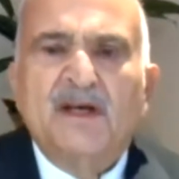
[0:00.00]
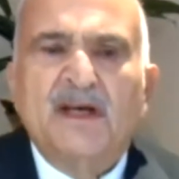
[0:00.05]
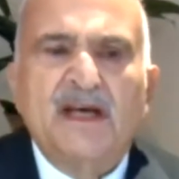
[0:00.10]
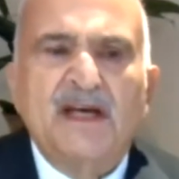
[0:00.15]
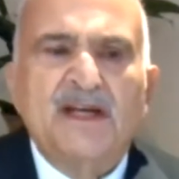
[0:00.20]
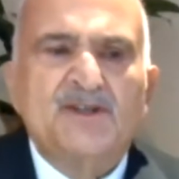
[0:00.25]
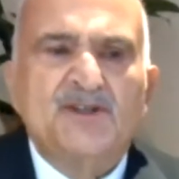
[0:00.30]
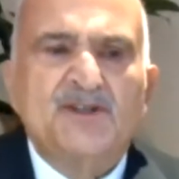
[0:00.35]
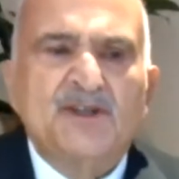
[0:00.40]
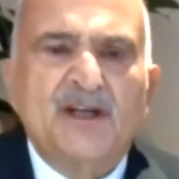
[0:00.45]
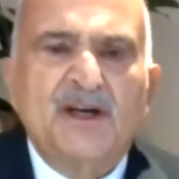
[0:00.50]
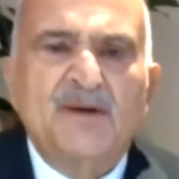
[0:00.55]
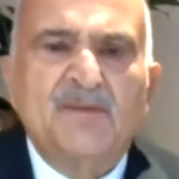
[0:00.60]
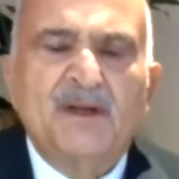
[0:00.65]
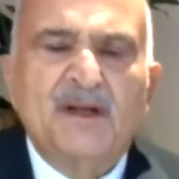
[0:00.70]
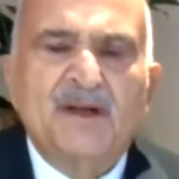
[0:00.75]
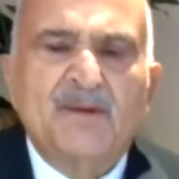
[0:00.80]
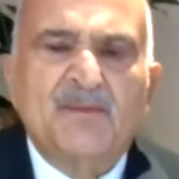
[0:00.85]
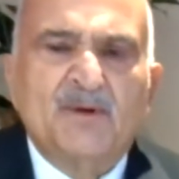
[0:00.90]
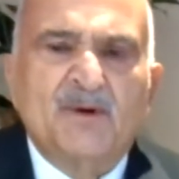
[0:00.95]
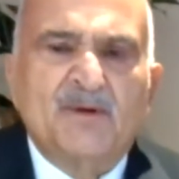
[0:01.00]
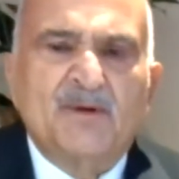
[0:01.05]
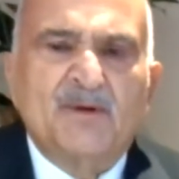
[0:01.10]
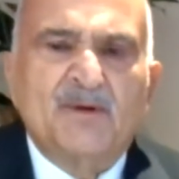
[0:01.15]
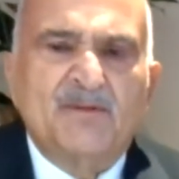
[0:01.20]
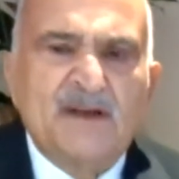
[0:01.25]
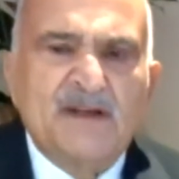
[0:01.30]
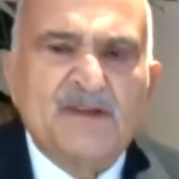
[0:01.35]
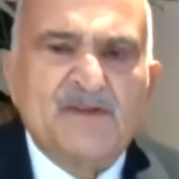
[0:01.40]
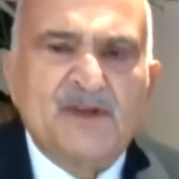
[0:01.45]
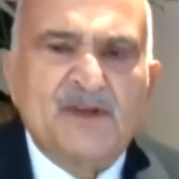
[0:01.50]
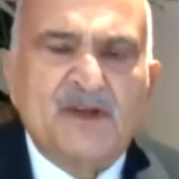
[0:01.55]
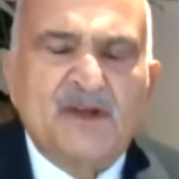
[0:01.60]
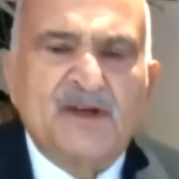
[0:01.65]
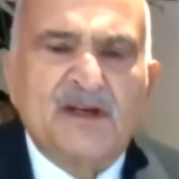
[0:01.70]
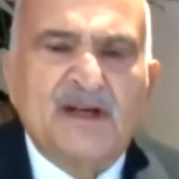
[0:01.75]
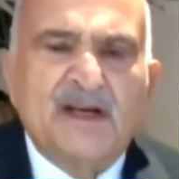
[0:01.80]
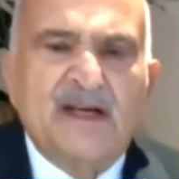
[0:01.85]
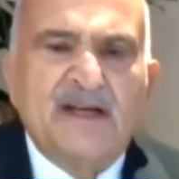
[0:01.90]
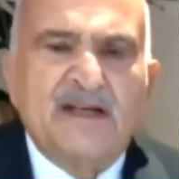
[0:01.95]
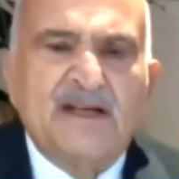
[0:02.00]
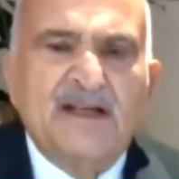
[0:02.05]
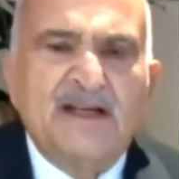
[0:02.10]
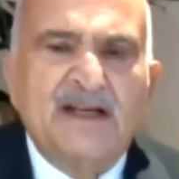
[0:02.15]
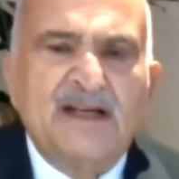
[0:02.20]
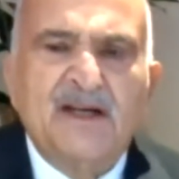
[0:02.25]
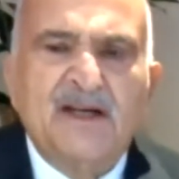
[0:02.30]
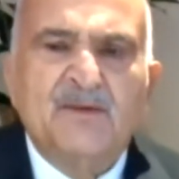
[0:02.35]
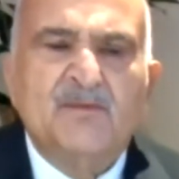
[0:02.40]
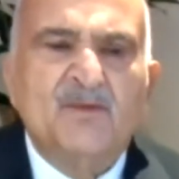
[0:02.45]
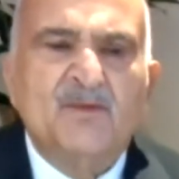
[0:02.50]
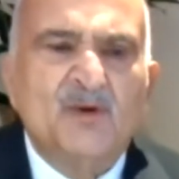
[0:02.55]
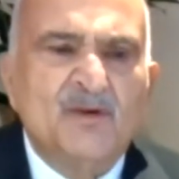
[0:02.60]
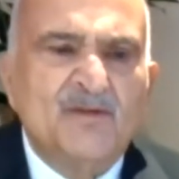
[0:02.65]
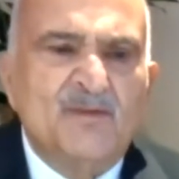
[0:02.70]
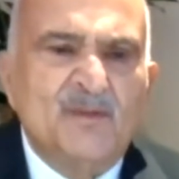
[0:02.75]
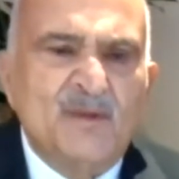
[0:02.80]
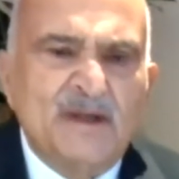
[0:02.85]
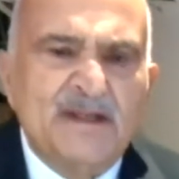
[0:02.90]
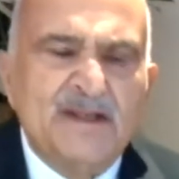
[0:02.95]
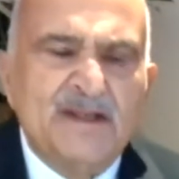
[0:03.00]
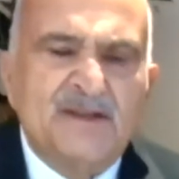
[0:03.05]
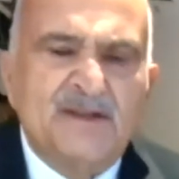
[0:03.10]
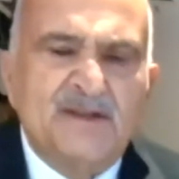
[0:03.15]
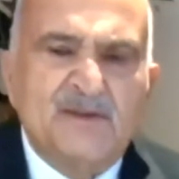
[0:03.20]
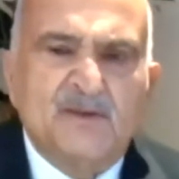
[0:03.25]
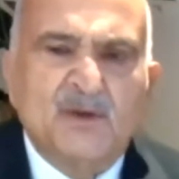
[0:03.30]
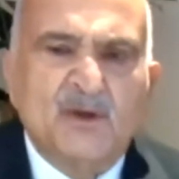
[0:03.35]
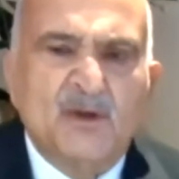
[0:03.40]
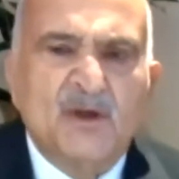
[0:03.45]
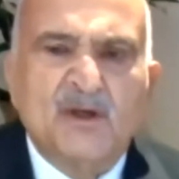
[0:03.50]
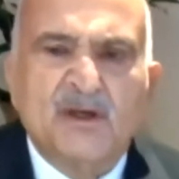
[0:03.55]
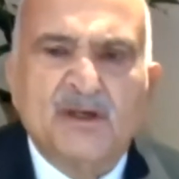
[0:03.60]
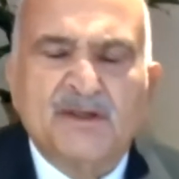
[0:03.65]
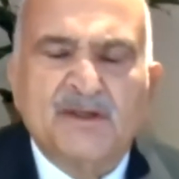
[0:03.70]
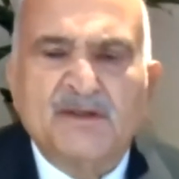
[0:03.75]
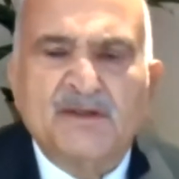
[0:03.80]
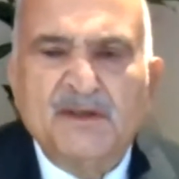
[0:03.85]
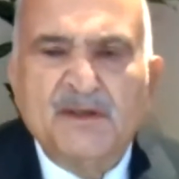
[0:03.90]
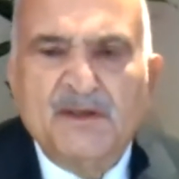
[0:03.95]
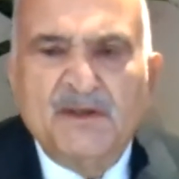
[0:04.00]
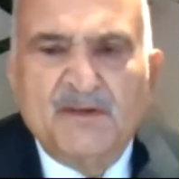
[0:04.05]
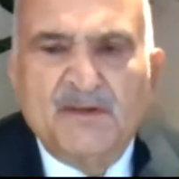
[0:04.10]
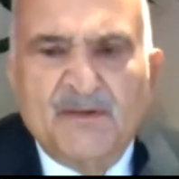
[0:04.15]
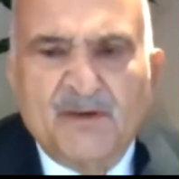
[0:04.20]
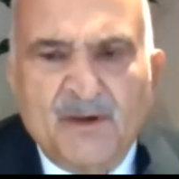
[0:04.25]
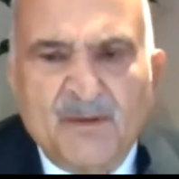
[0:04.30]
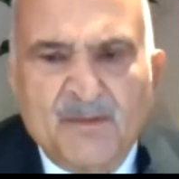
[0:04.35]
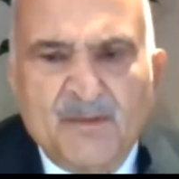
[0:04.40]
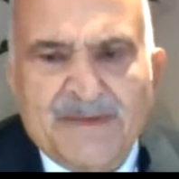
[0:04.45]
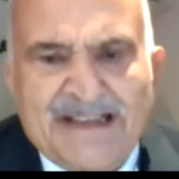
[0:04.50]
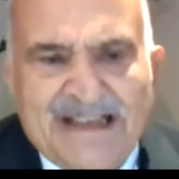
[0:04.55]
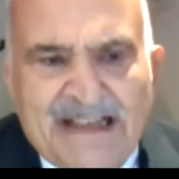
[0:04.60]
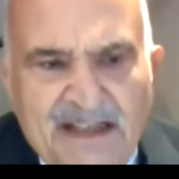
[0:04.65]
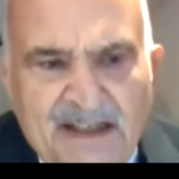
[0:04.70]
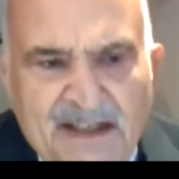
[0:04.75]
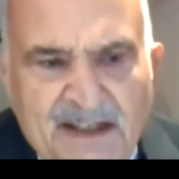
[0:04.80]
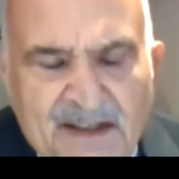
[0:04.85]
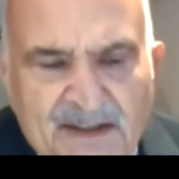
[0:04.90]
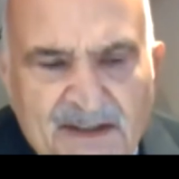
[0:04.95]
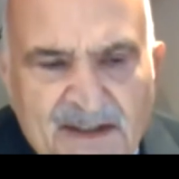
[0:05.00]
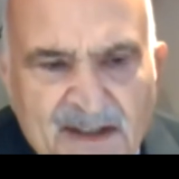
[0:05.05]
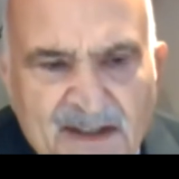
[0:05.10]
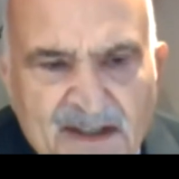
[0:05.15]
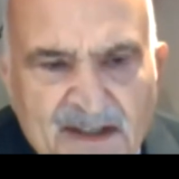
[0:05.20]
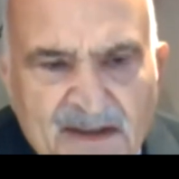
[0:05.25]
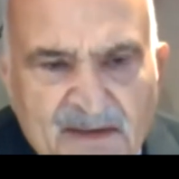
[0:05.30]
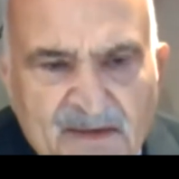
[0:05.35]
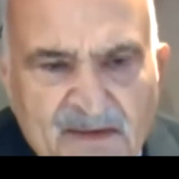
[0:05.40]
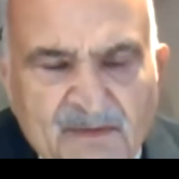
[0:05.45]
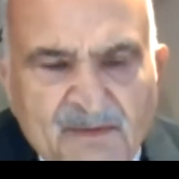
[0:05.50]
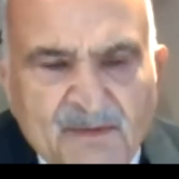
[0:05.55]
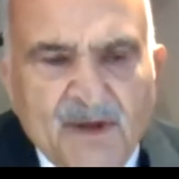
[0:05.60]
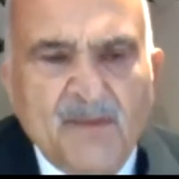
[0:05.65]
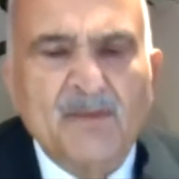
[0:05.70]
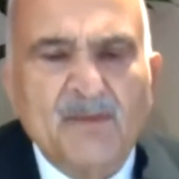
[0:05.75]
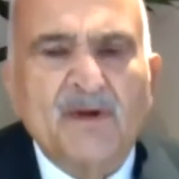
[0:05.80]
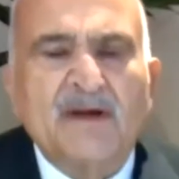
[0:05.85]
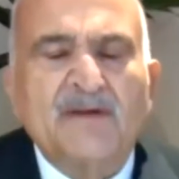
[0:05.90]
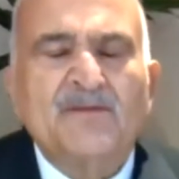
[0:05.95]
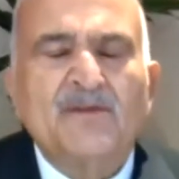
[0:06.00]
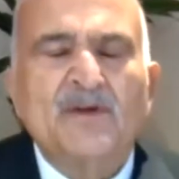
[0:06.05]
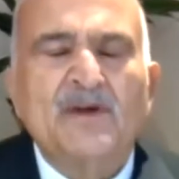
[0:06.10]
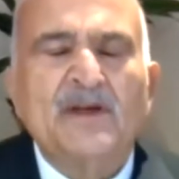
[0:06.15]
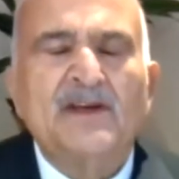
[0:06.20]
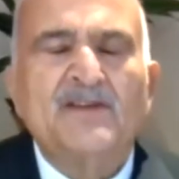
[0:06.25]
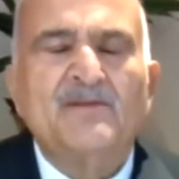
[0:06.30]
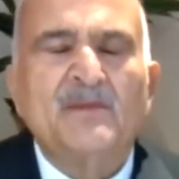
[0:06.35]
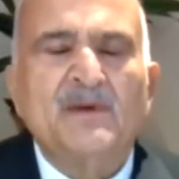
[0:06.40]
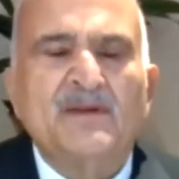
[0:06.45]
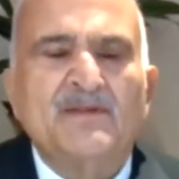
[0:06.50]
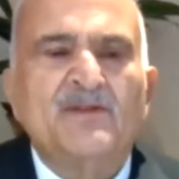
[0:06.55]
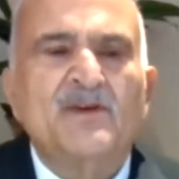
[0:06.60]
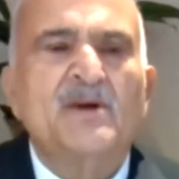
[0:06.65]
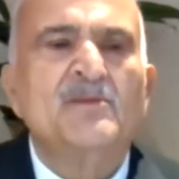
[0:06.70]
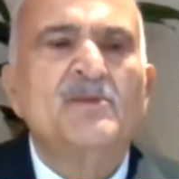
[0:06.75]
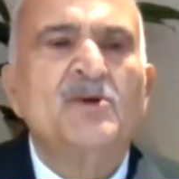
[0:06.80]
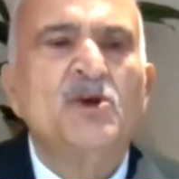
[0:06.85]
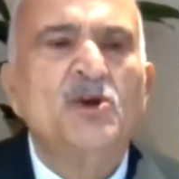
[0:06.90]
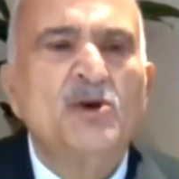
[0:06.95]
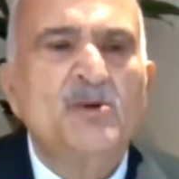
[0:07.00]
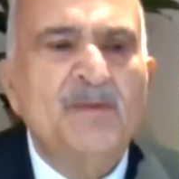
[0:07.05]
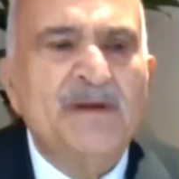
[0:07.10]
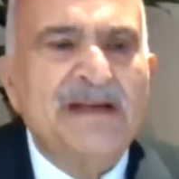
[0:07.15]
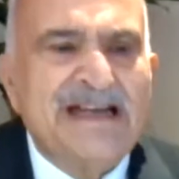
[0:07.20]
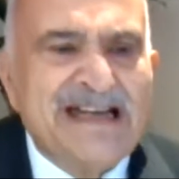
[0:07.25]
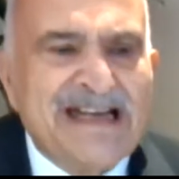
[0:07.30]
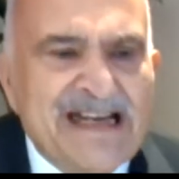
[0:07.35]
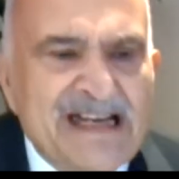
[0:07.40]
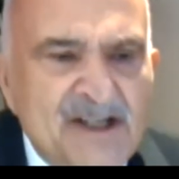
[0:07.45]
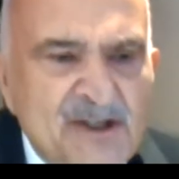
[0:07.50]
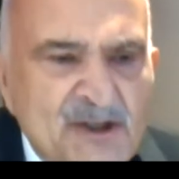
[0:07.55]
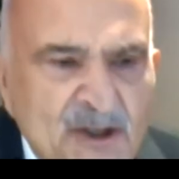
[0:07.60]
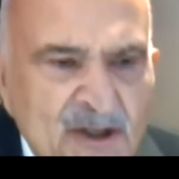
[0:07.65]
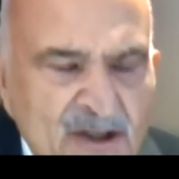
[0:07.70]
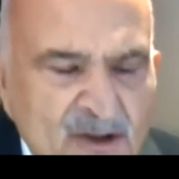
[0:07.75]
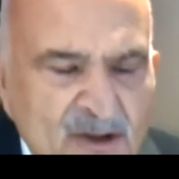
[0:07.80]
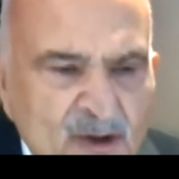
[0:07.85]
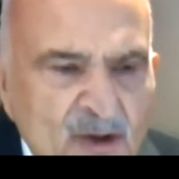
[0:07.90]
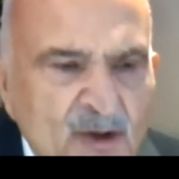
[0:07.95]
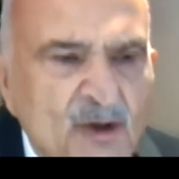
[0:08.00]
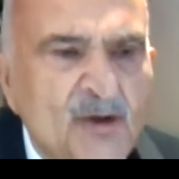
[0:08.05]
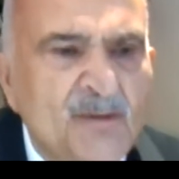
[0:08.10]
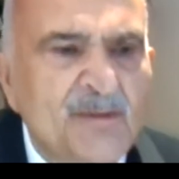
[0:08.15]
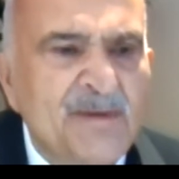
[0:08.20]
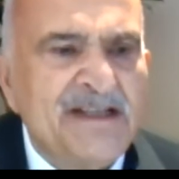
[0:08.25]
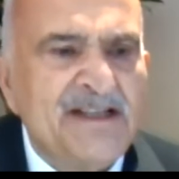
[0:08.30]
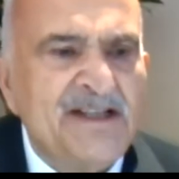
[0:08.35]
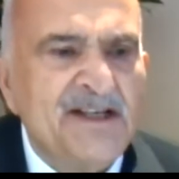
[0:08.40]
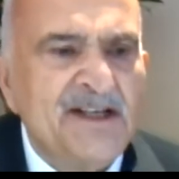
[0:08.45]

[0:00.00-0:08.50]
a German professor and her movement called From Dignity, from Humiliation to Human